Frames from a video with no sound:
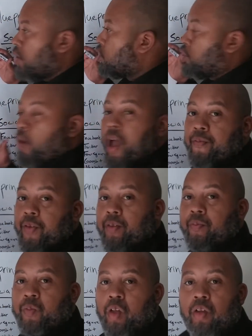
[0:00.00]
traffic
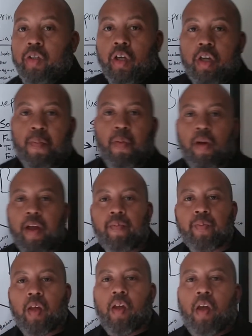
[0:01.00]
to your brand.
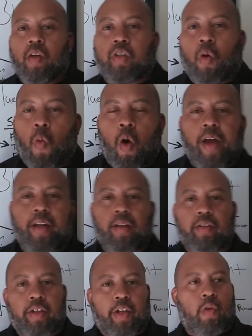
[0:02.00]
So one
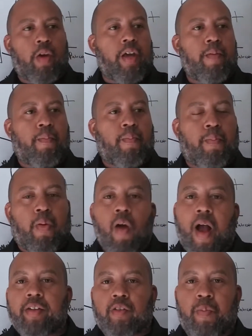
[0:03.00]
is to create
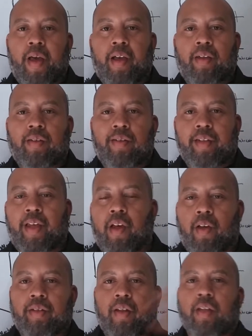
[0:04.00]
prospects,
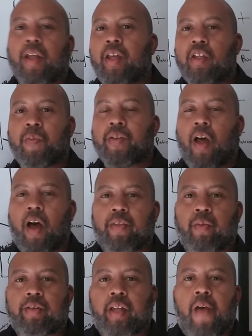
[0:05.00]
sales, and leads, but the
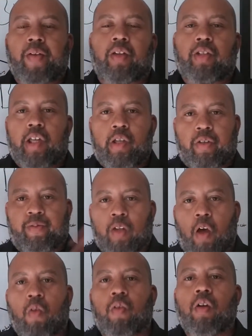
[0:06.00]
other one is to have a continuous
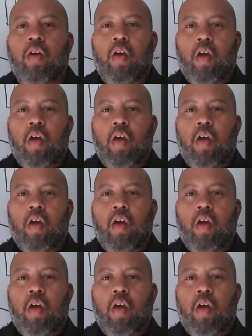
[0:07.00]
flow